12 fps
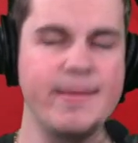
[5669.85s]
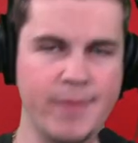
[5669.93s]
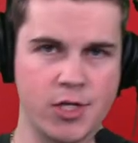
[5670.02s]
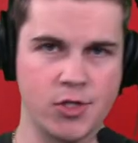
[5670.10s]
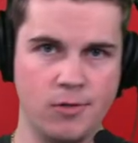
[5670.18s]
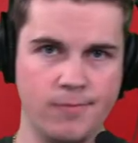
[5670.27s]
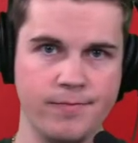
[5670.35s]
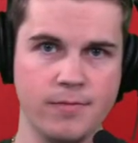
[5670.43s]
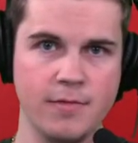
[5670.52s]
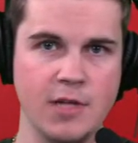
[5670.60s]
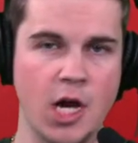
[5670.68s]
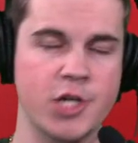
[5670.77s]
Mitchell,
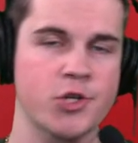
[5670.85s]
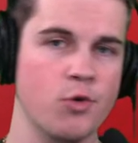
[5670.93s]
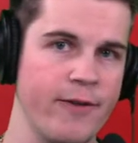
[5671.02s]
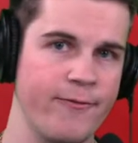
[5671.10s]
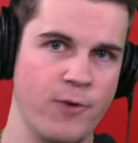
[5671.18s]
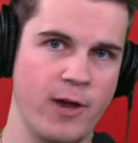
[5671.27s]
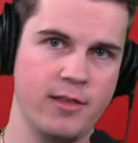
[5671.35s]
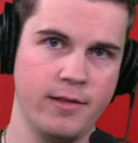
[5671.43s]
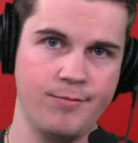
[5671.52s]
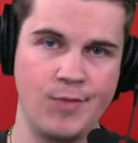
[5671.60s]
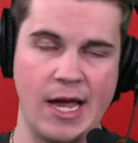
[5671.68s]
a Troy Franklin,